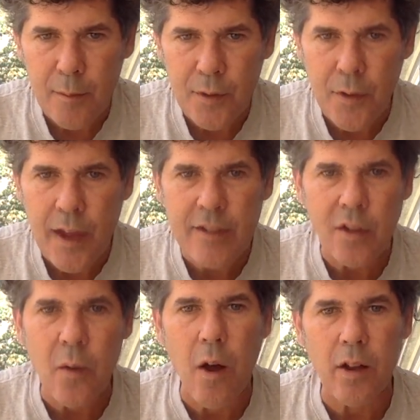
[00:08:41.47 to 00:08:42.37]
So that's
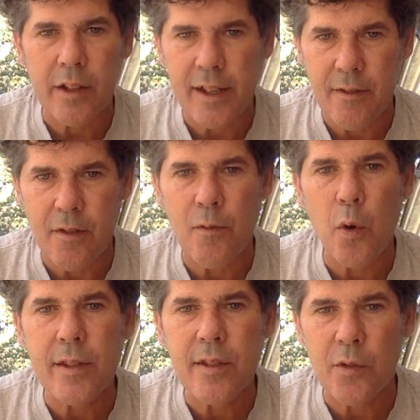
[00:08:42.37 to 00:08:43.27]
a quality of the
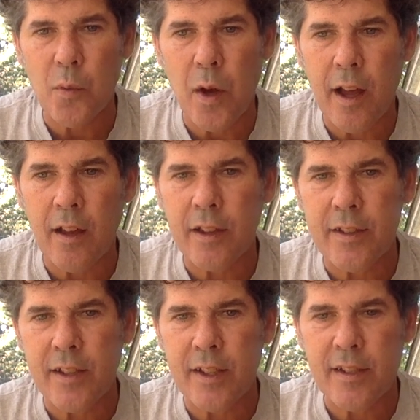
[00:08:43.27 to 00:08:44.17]
voice as well,
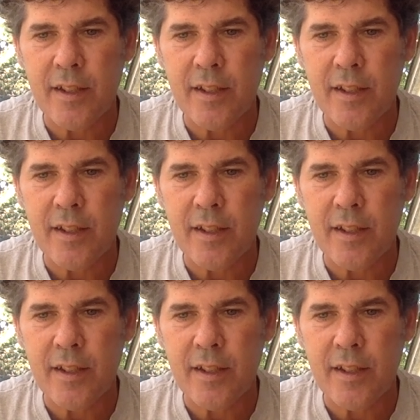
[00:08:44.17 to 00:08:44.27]
is